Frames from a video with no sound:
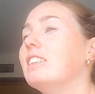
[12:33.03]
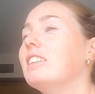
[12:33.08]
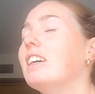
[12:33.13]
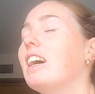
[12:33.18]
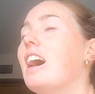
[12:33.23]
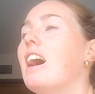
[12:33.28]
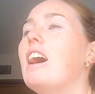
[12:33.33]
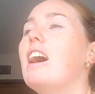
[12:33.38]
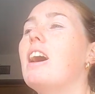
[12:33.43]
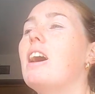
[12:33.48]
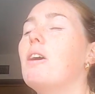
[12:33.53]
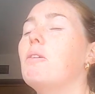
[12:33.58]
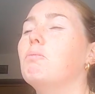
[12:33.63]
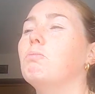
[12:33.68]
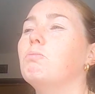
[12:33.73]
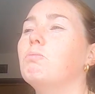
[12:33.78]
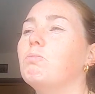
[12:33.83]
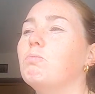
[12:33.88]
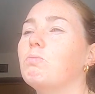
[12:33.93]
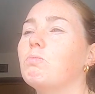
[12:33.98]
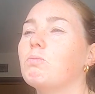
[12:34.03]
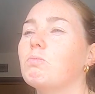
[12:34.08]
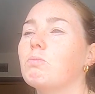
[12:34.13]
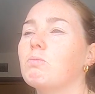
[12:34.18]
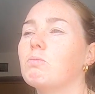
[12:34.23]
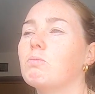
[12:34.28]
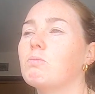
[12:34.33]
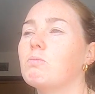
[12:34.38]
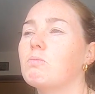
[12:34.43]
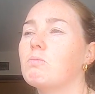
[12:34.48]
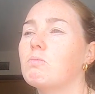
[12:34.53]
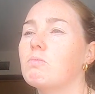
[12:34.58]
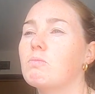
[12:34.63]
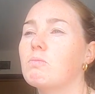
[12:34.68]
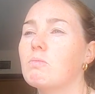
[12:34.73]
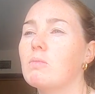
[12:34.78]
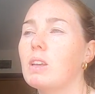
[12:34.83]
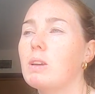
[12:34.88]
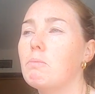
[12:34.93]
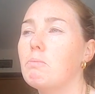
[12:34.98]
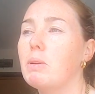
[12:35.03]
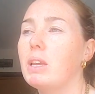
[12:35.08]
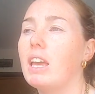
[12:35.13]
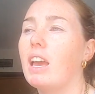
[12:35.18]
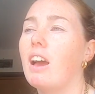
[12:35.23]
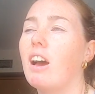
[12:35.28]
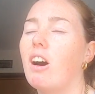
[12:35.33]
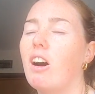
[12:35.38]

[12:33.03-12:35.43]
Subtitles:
But yeah,